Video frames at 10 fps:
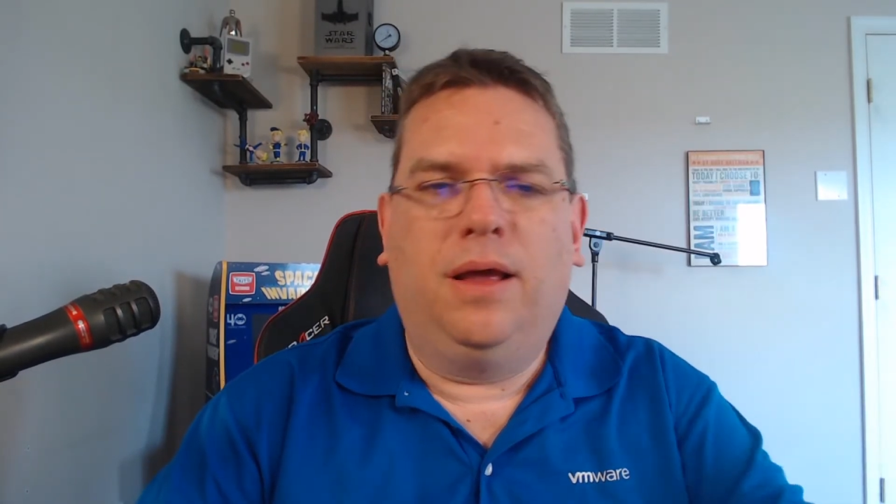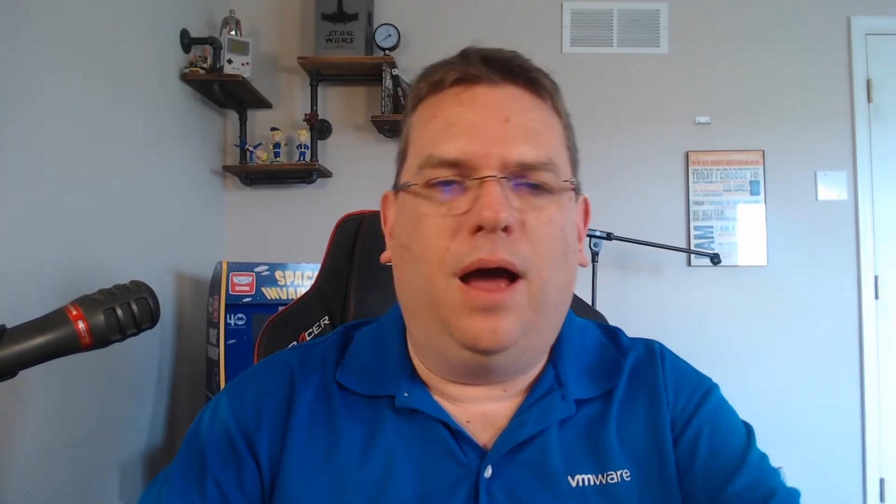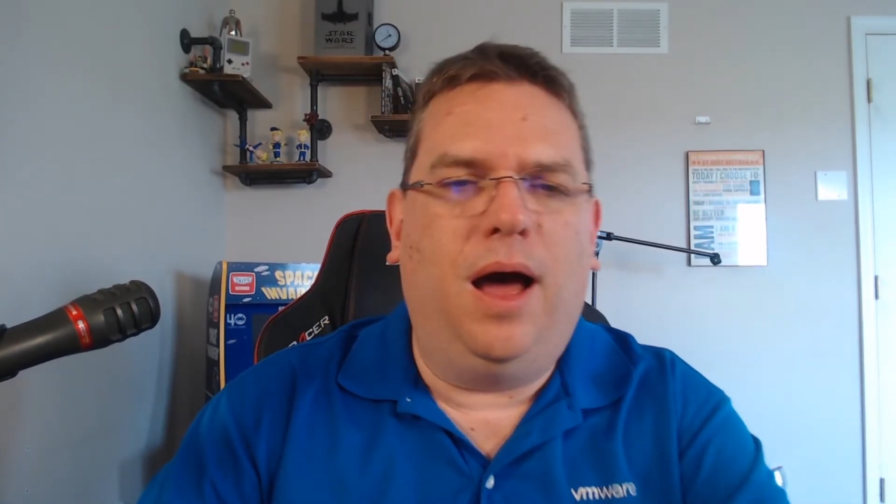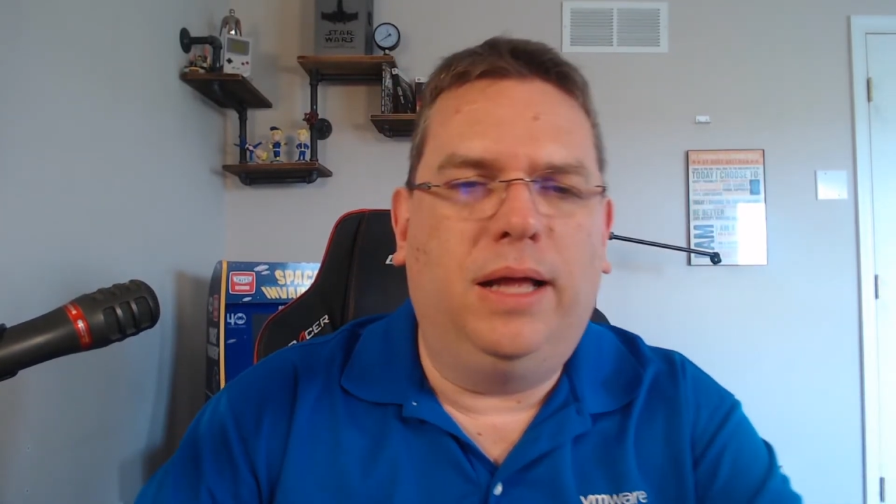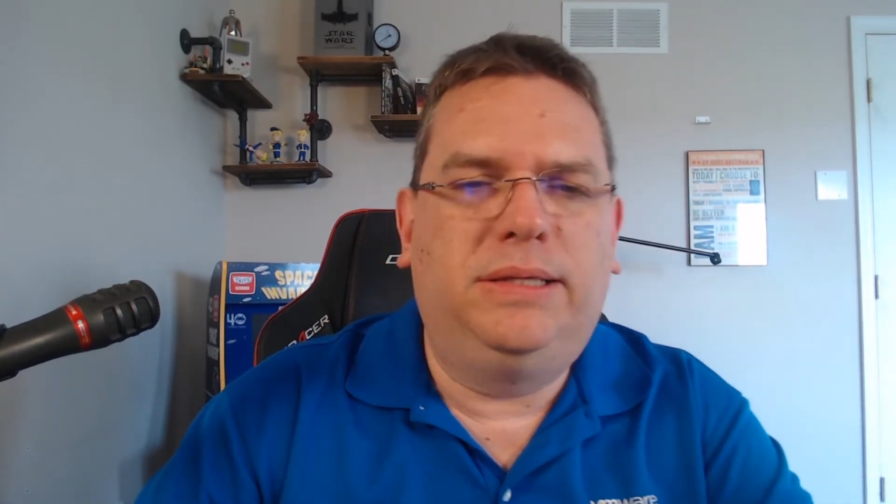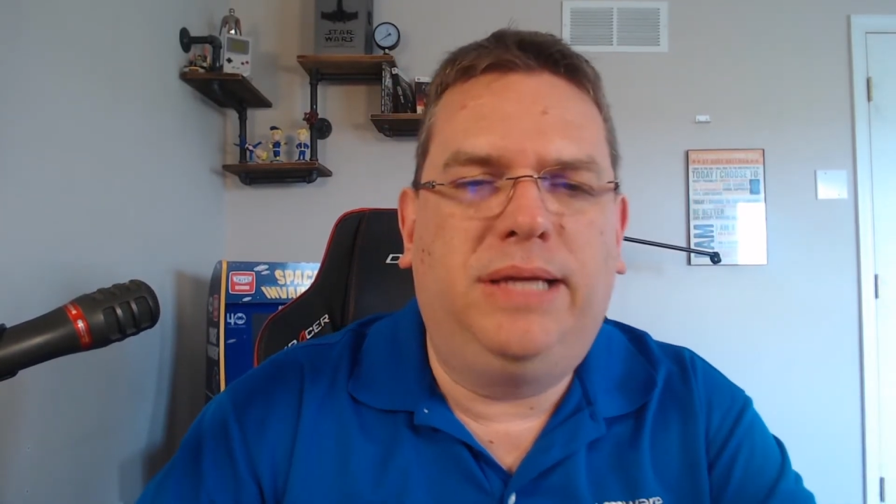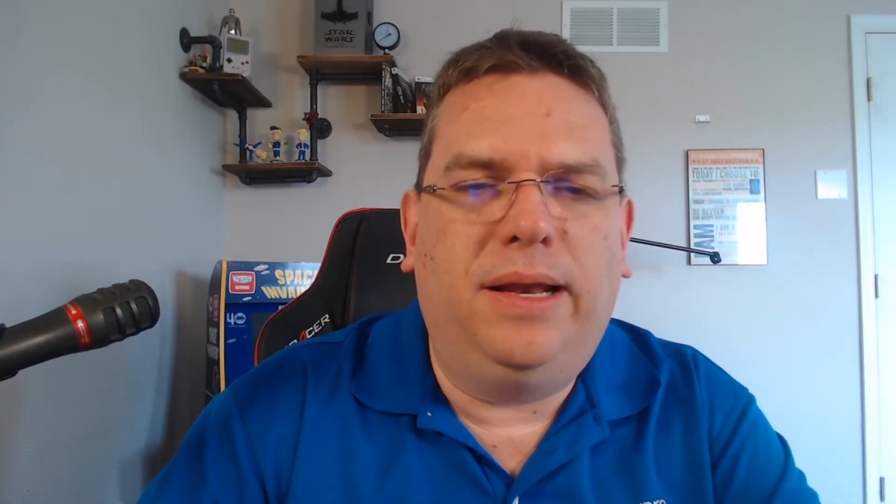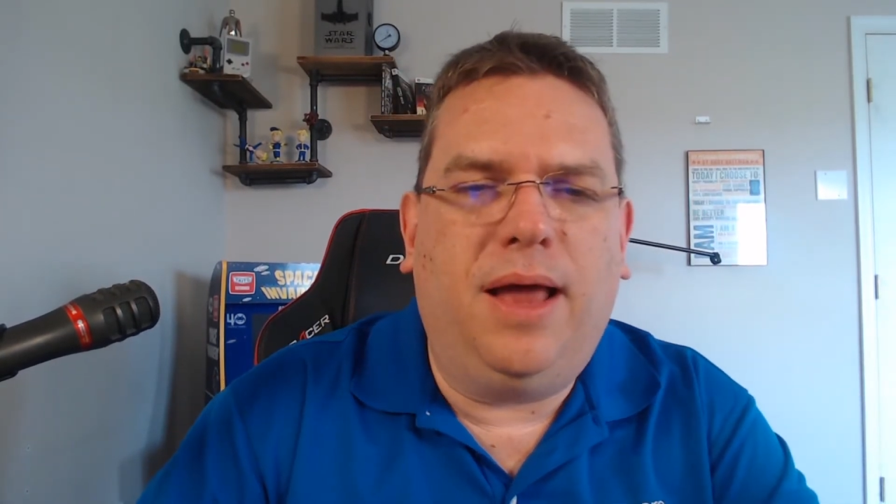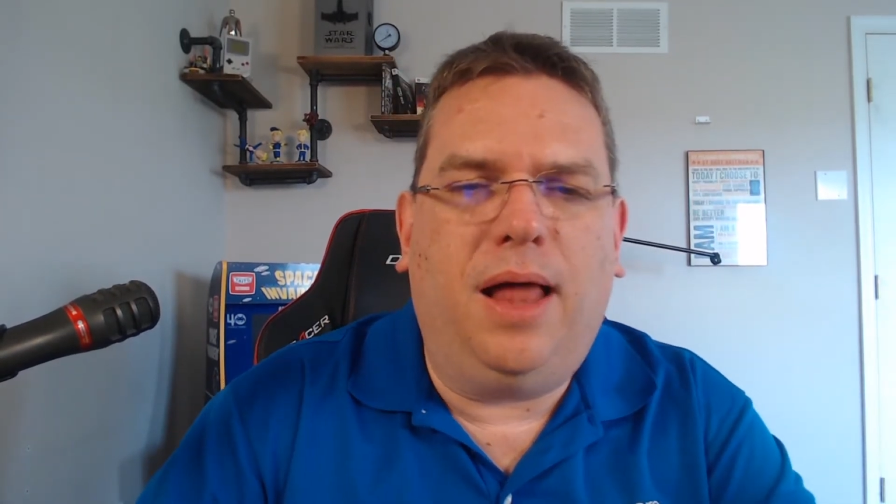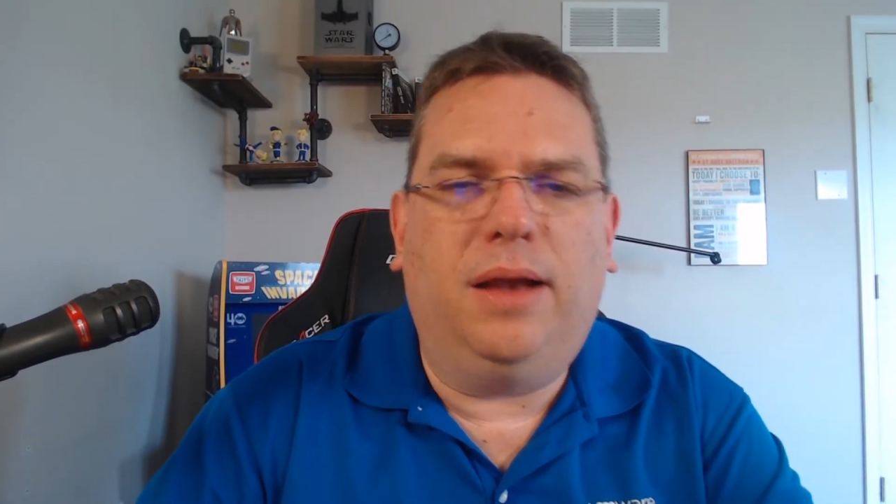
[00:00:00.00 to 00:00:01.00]
uh, $10.
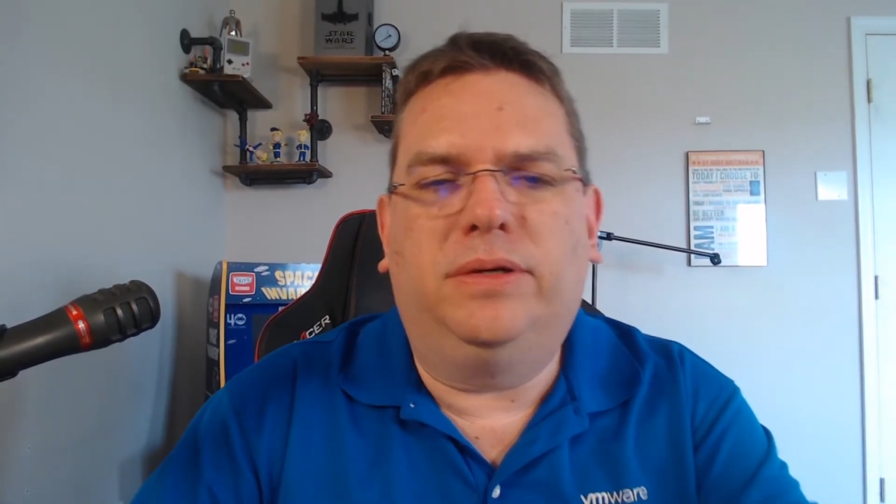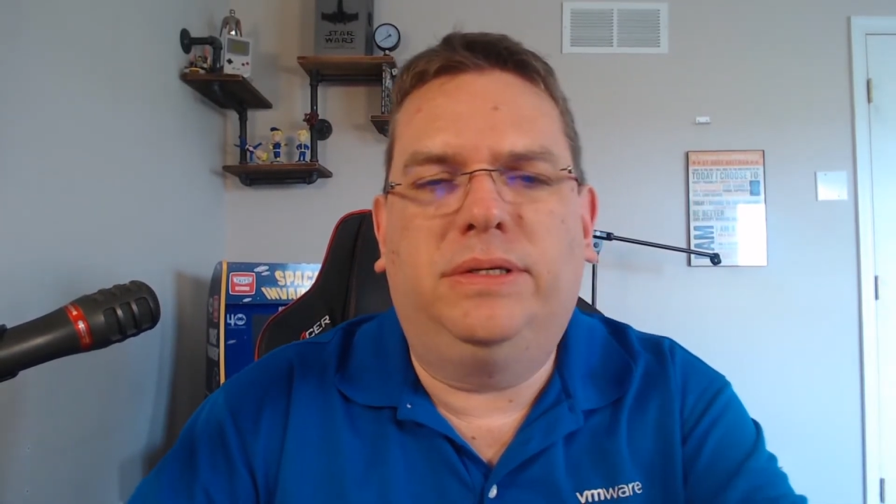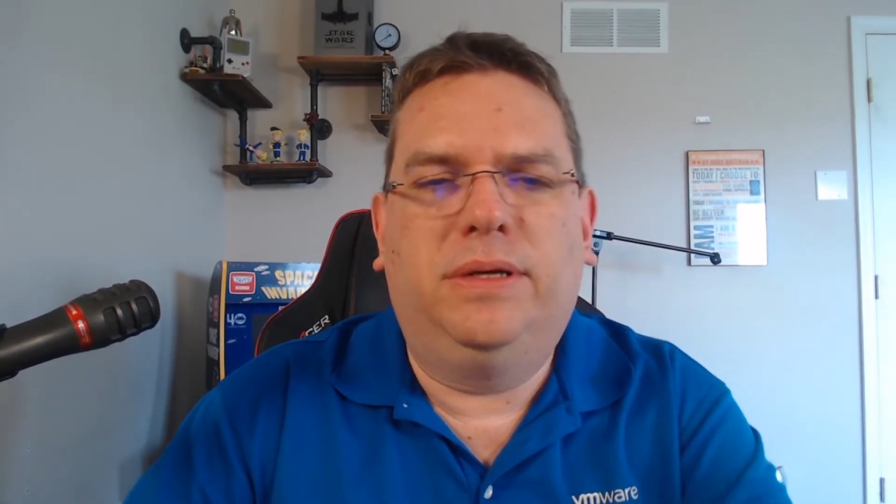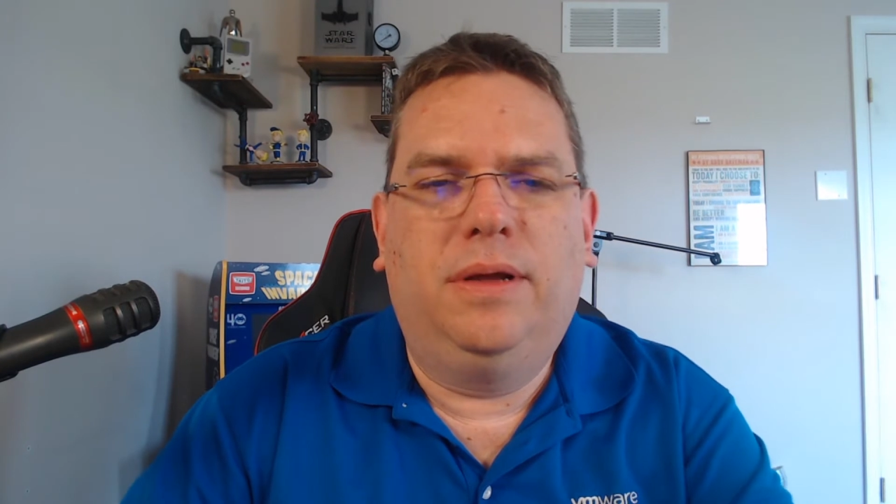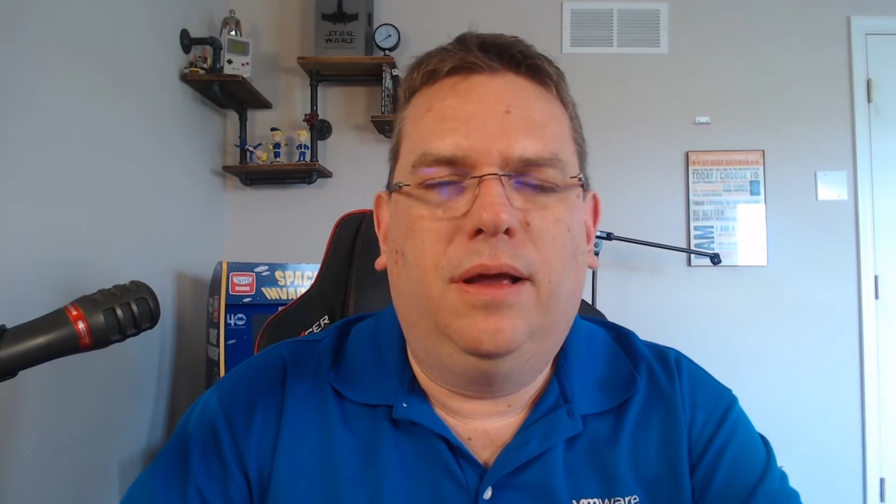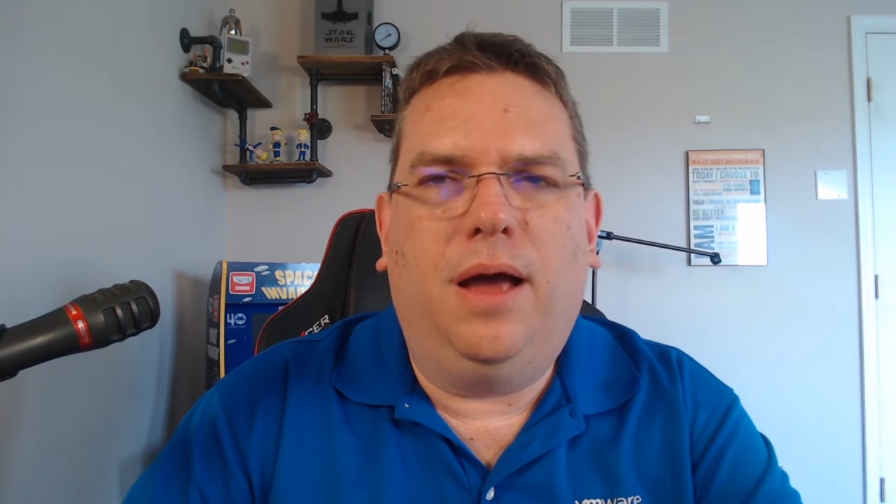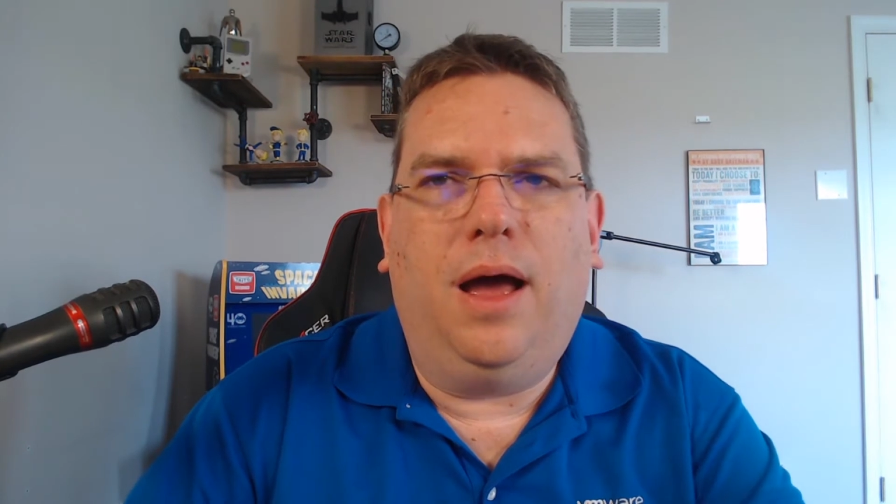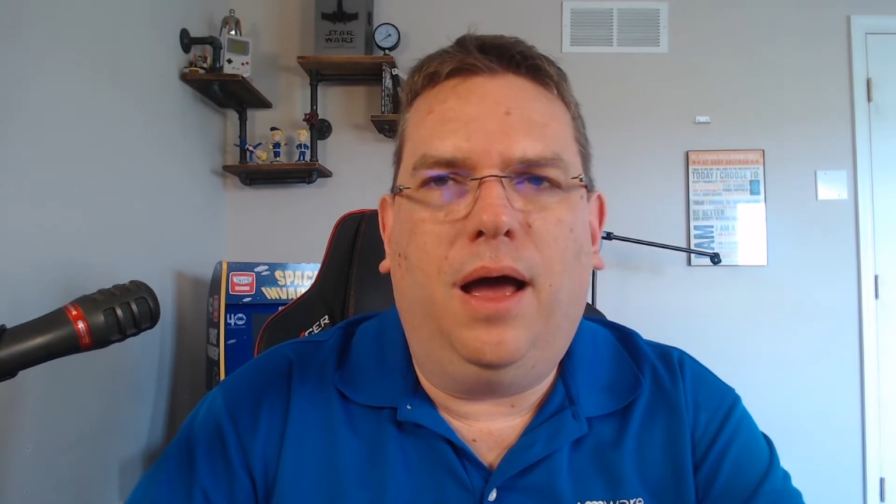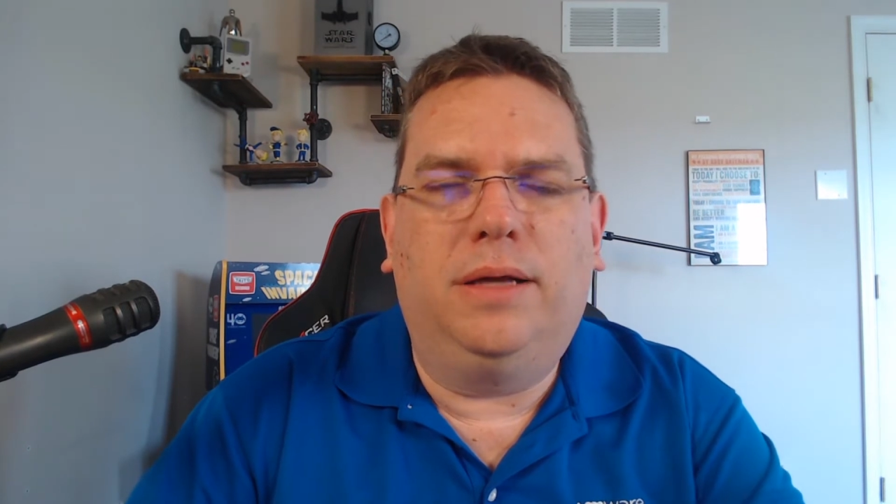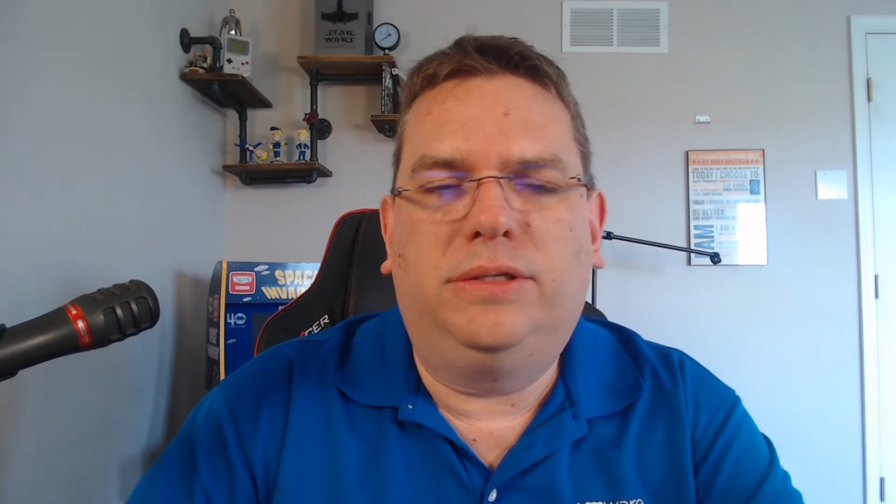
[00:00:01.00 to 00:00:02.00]

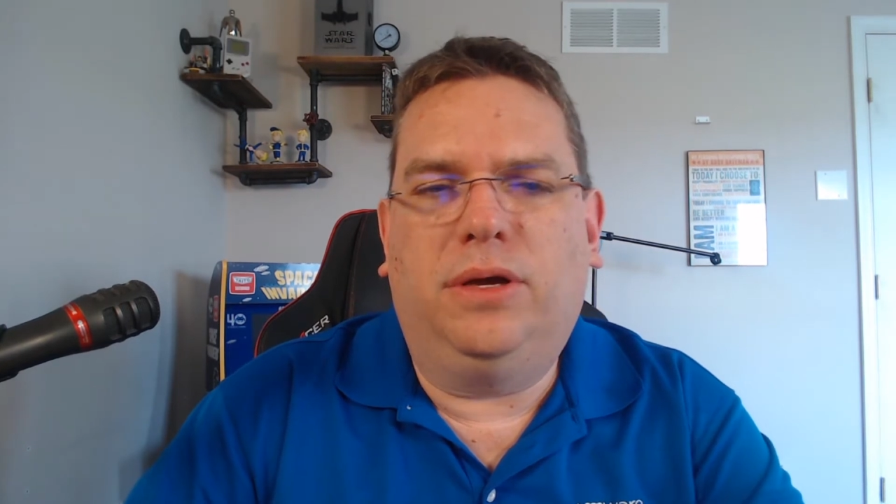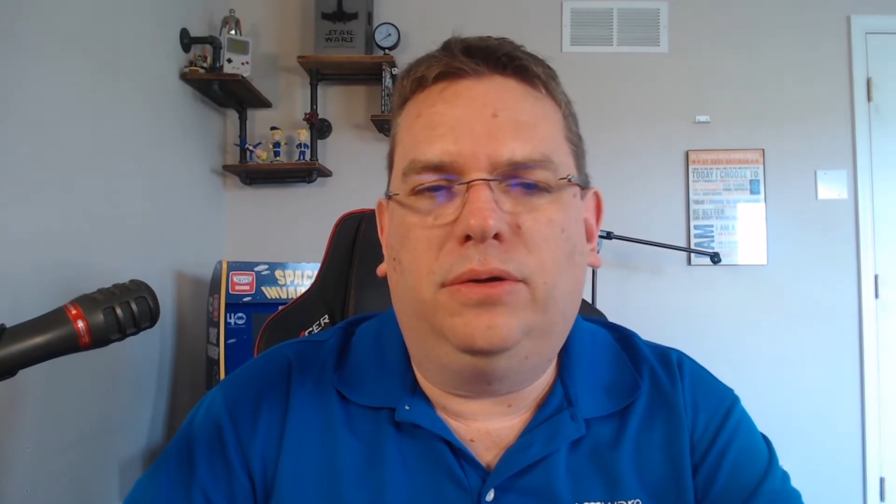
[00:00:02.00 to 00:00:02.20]
So